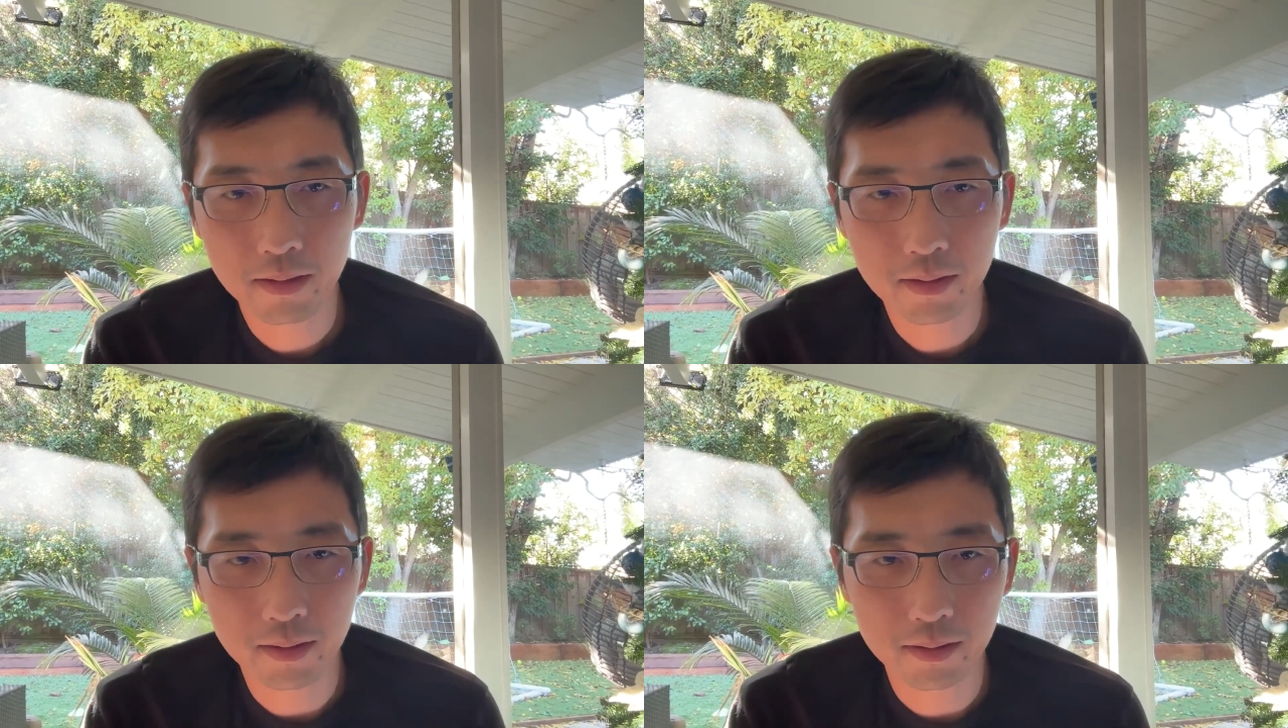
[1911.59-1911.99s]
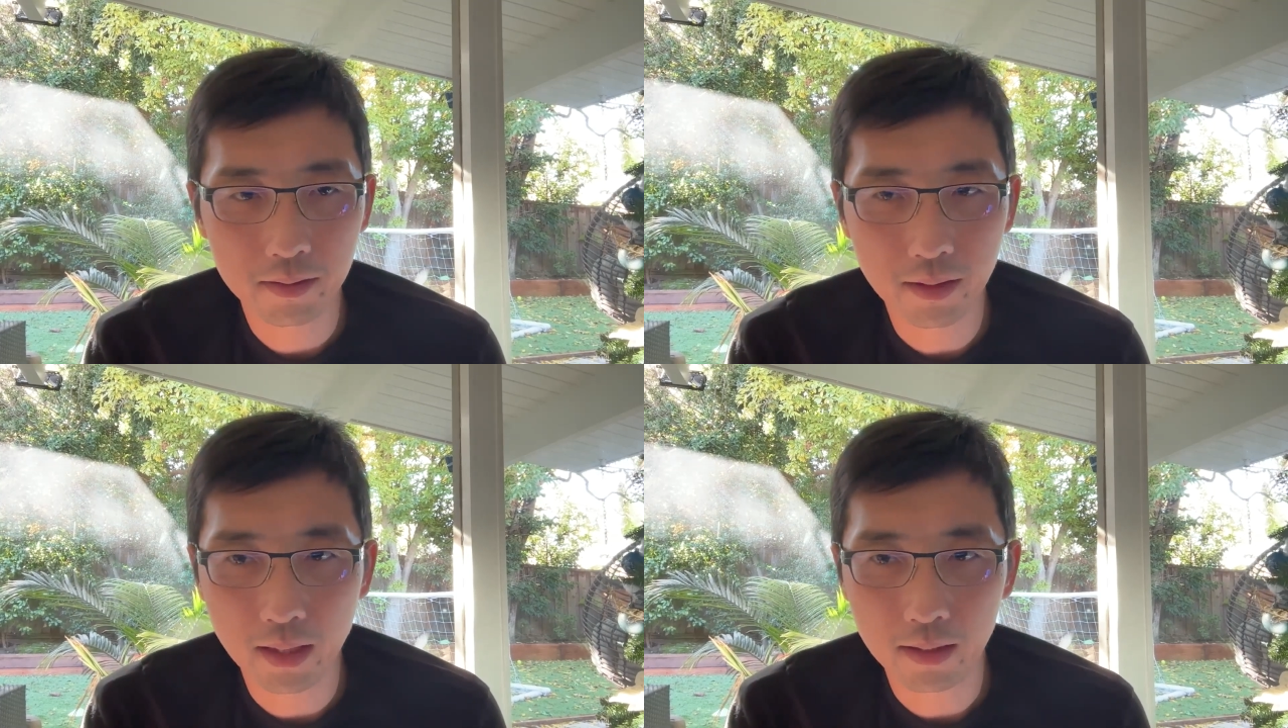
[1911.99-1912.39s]

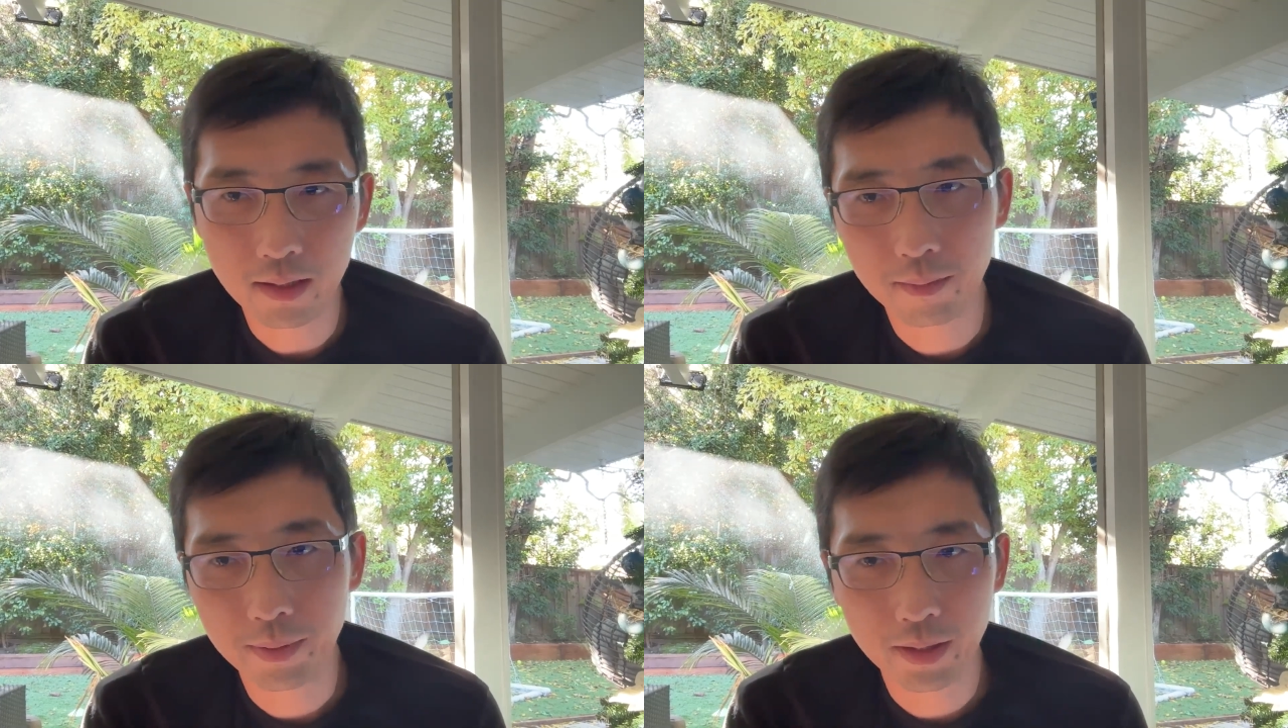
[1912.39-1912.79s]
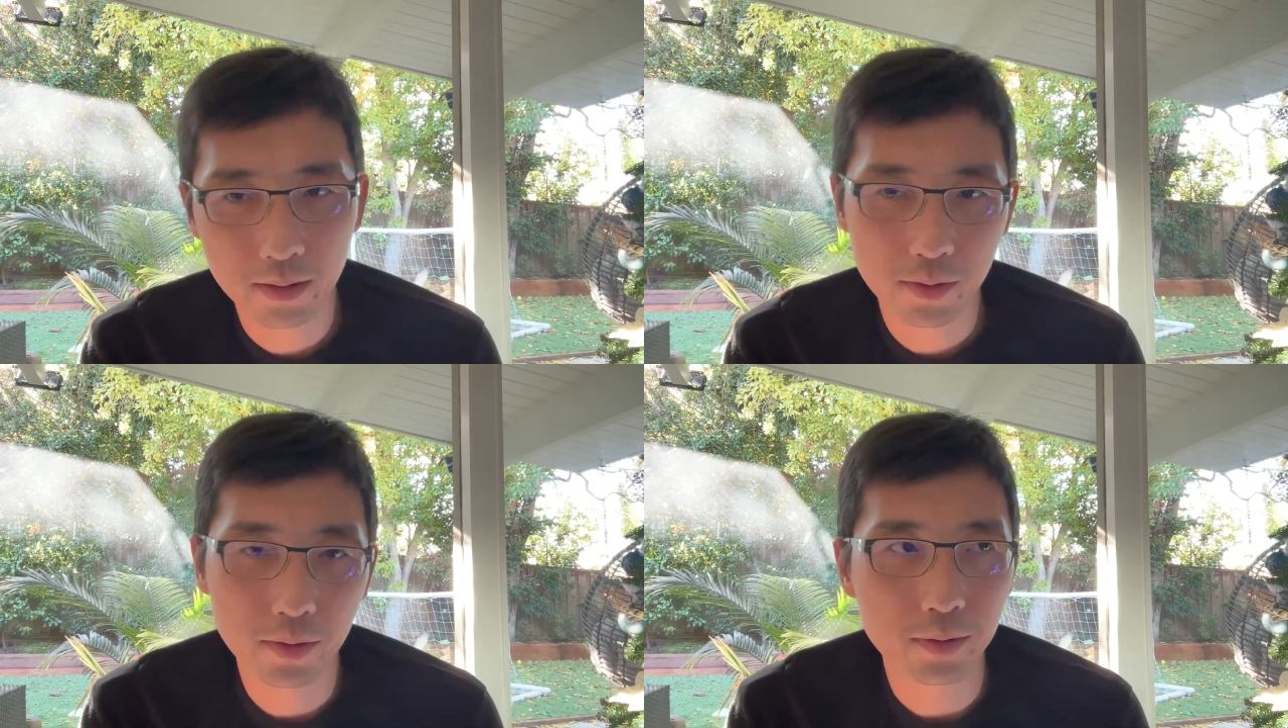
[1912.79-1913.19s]
So
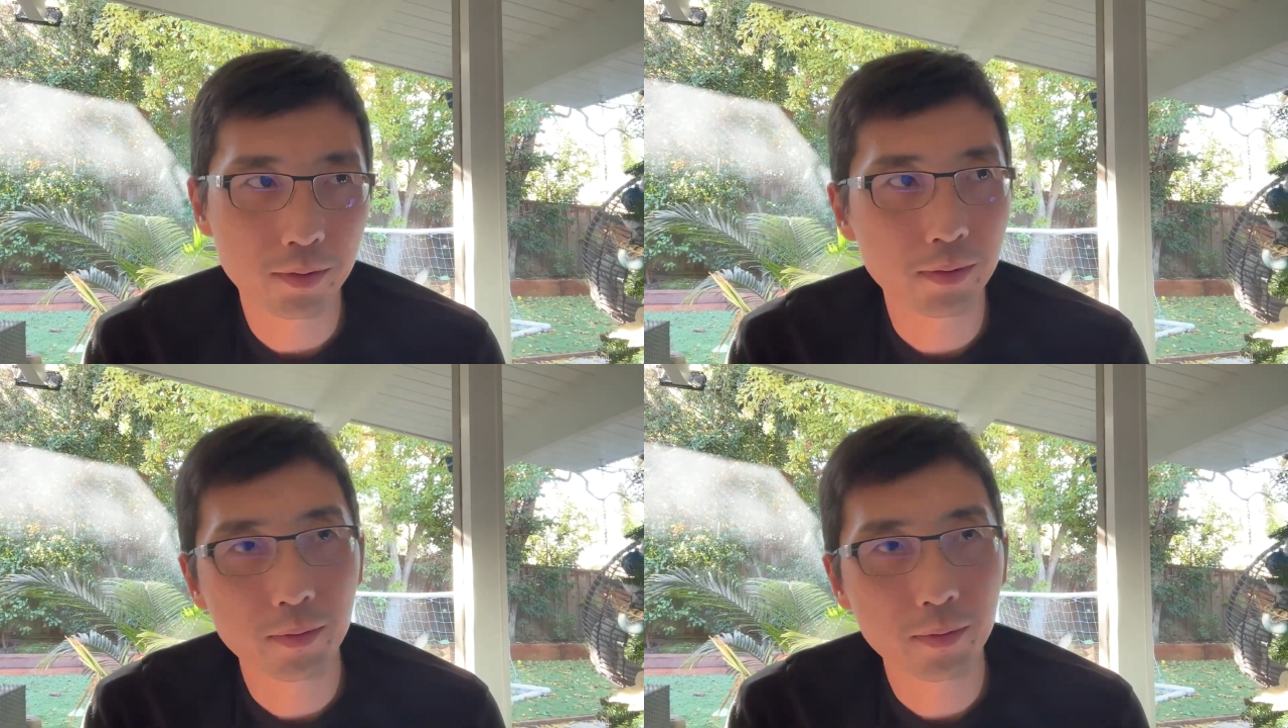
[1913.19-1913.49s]
compared to